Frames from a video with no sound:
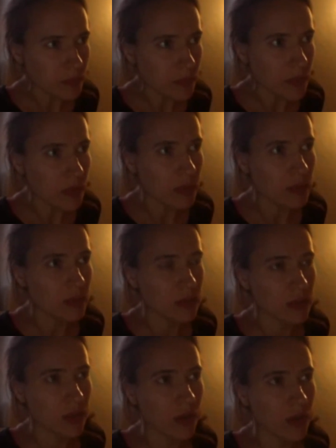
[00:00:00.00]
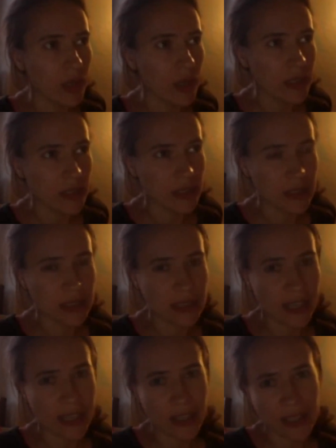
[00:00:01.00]
So this is like a
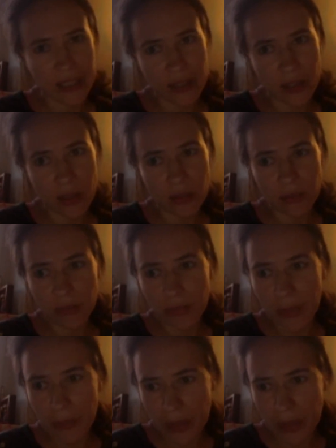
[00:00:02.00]
little, maybe